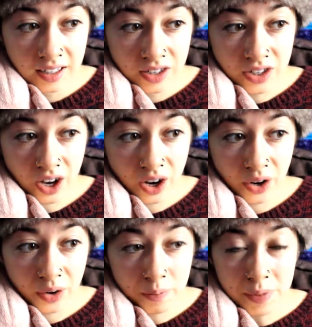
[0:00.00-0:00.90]

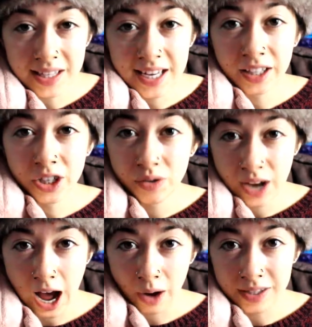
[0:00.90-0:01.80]
So me telling you
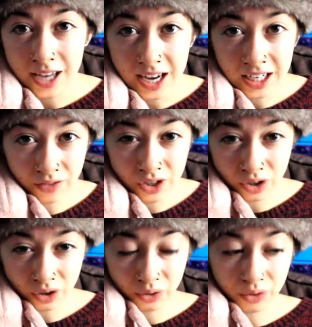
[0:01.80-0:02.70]
now is kind of giving
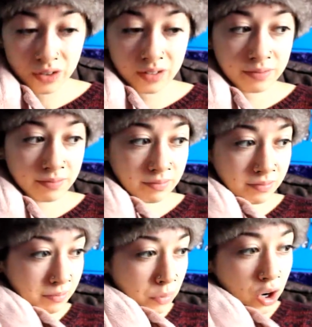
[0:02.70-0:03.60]
you
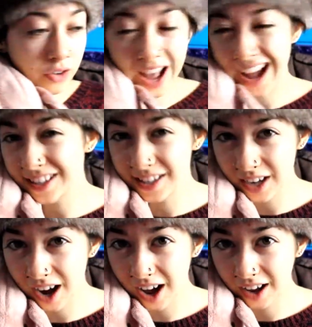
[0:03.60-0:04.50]
more of a head
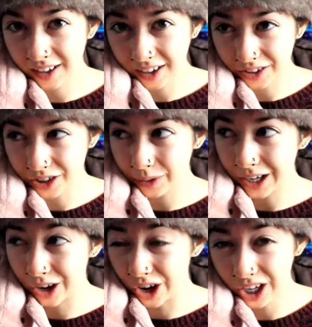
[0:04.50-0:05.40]
start on
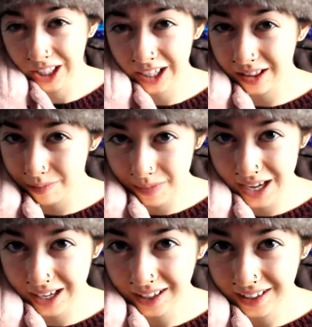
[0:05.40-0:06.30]
doing it earlier than
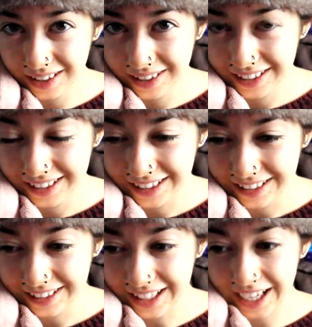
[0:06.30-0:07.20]
me.
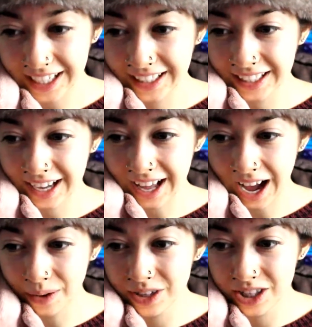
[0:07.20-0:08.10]
Like,
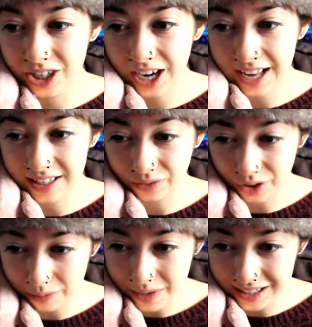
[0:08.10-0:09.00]
I would suggest if
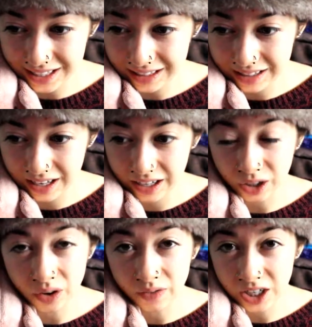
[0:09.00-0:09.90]
you're a meat eater,
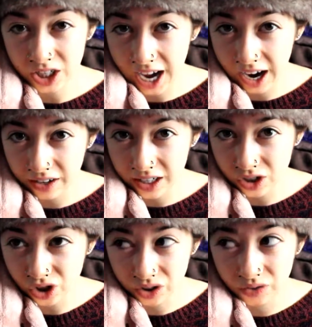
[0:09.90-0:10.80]
going
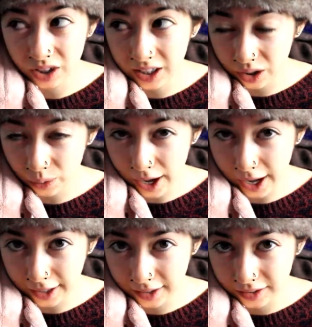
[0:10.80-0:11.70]
vegetarian just for a little
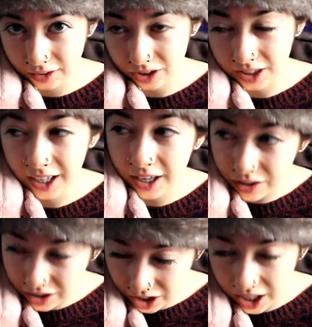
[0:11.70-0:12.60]
while, just to get
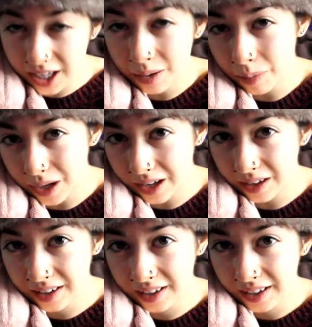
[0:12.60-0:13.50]
used to not eating
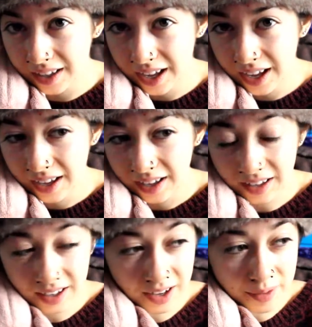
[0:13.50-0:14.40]
meat.
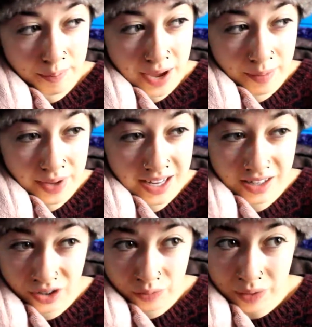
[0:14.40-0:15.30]
Maybe eat
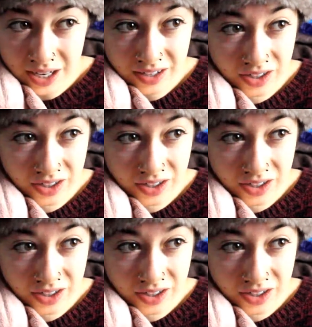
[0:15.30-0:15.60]
some meat